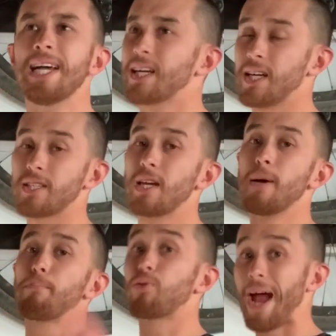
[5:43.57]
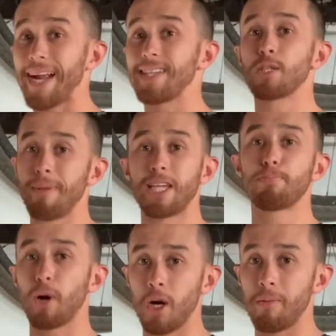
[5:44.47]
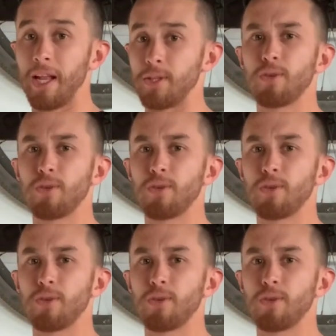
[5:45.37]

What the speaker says: because practice makes permanent.